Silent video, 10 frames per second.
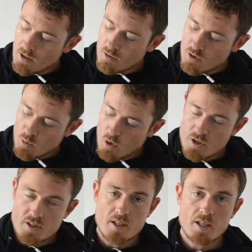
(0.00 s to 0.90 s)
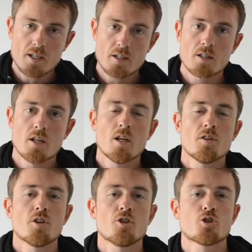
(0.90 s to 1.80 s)
towards the heel,
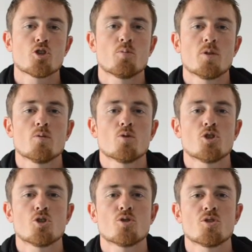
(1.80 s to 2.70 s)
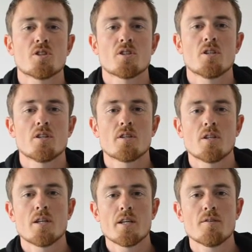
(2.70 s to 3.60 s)
then you're going to be reducing the
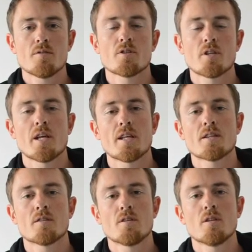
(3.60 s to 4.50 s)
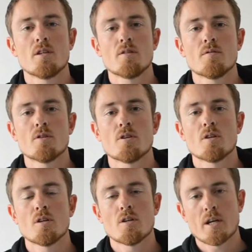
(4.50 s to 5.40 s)
lever, the length of the lever
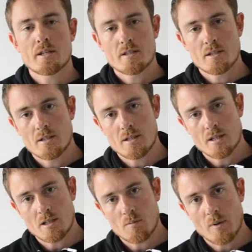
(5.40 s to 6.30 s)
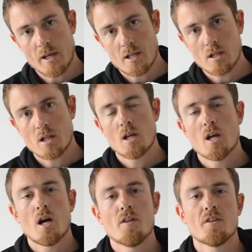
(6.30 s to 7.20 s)
at the pedal,
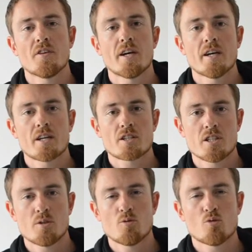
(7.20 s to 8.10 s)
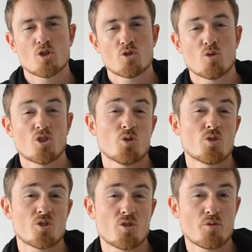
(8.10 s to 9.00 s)
and then that actually
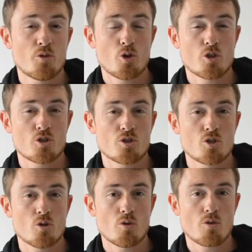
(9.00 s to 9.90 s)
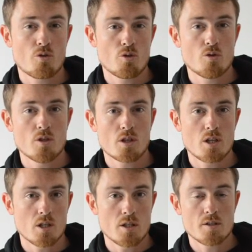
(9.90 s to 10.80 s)
reduces the forces going through the
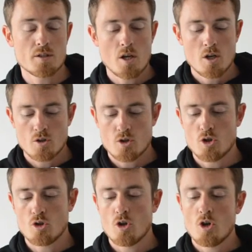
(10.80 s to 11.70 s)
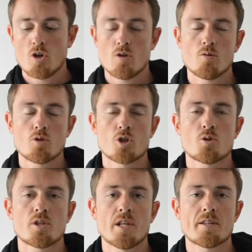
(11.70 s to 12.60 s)
Achilles. So reduce
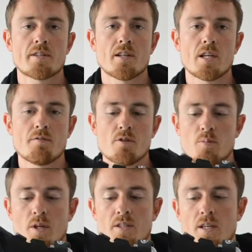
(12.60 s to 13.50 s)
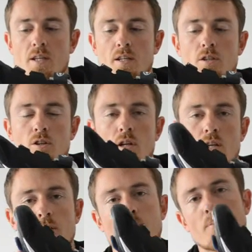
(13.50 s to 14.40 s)
the length of the lever by taking your cleat